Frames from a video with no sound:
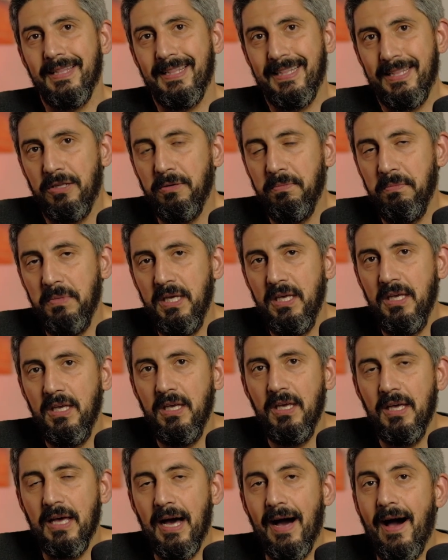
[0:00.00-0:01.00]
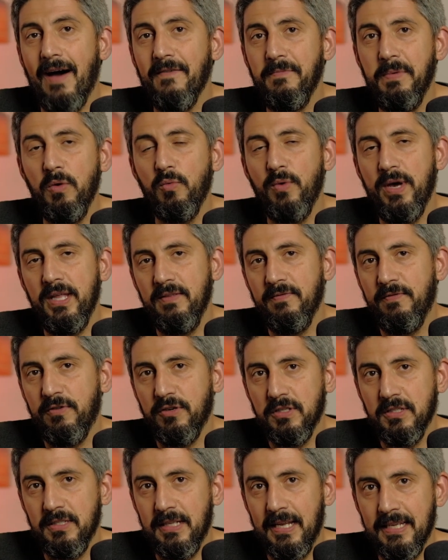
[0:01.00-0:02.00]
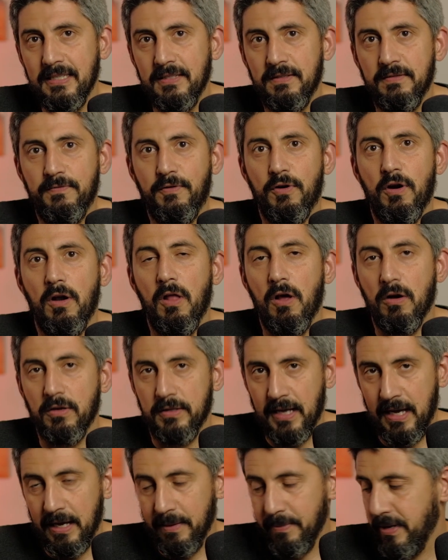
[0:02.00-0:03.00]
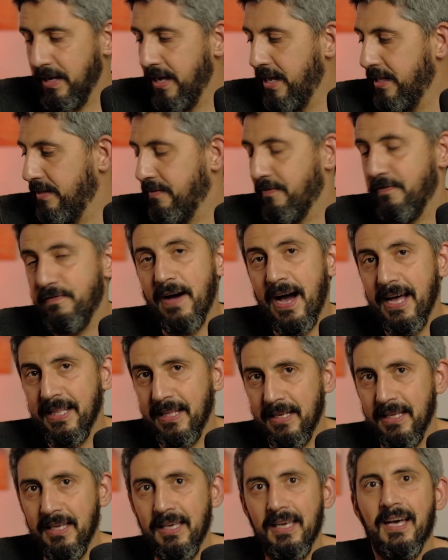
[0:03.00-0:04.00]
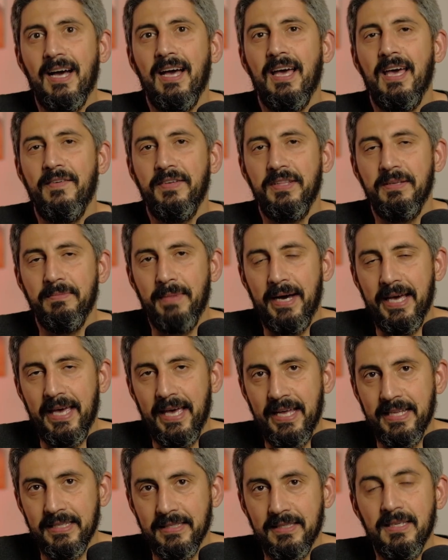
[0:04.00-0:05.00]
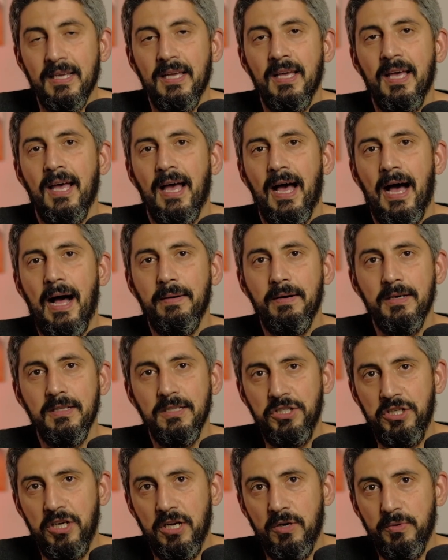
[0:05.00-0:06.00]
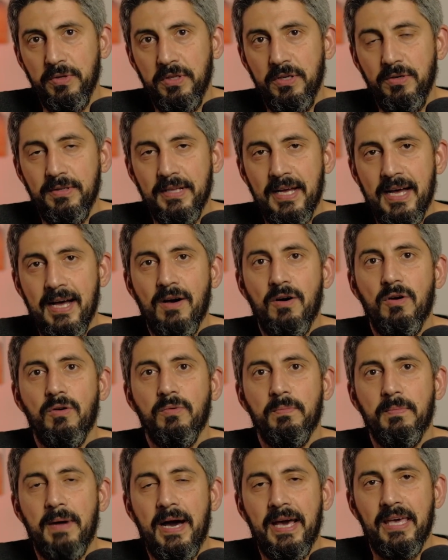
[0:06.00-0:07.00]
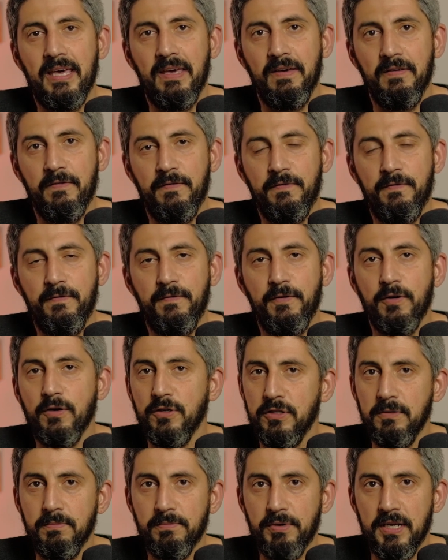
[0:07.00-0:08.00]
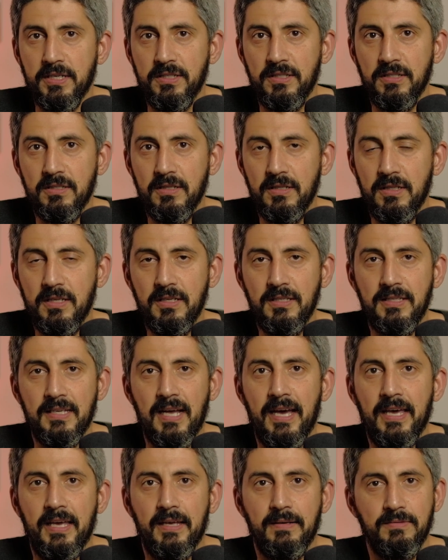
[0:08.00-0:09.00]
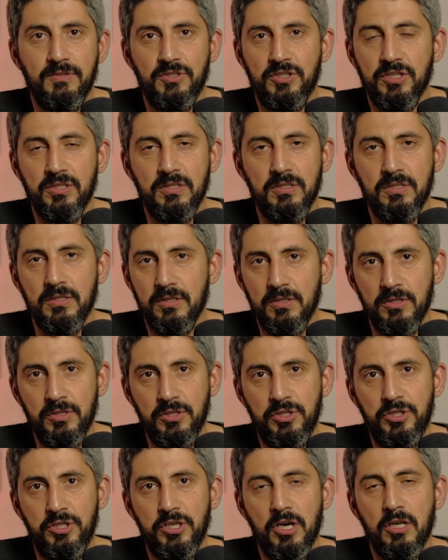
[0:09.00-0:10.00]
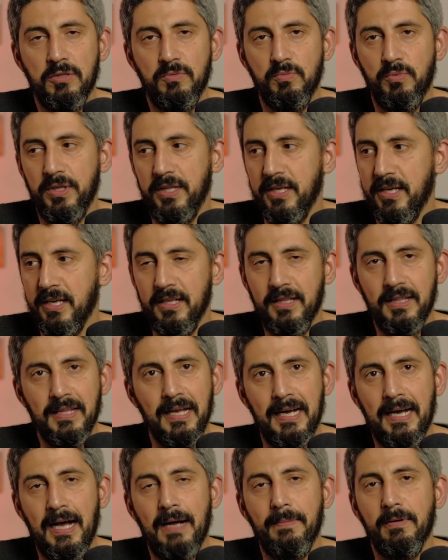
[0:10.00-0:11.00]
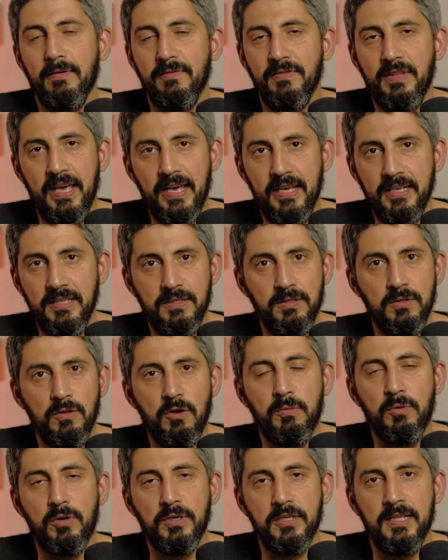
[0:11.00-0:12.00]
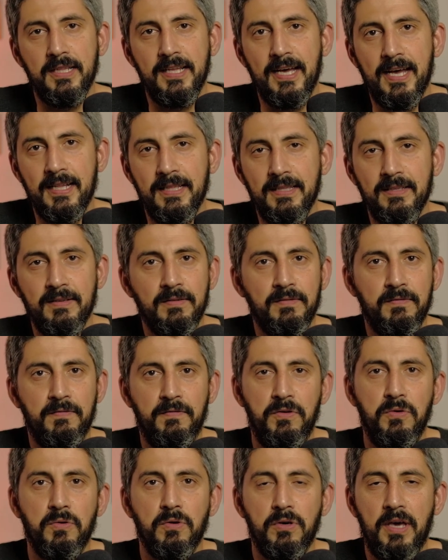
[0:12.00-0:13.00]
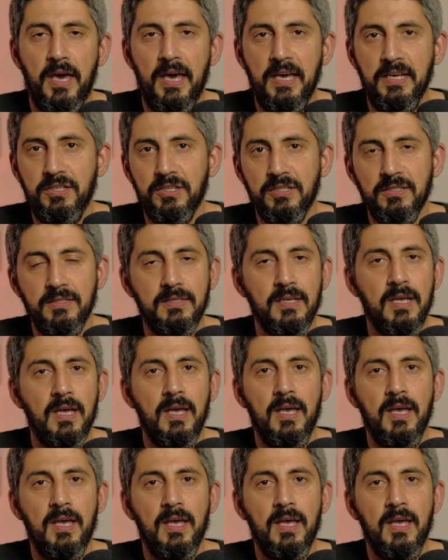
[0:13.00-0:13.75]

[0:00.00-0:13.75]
to me, I've been waiting for this lens for a long time, and finally I have it in my hands. I'm gonna share with you now my first impressions on this. I just shot with it a couple of days, no more than that, few occasions.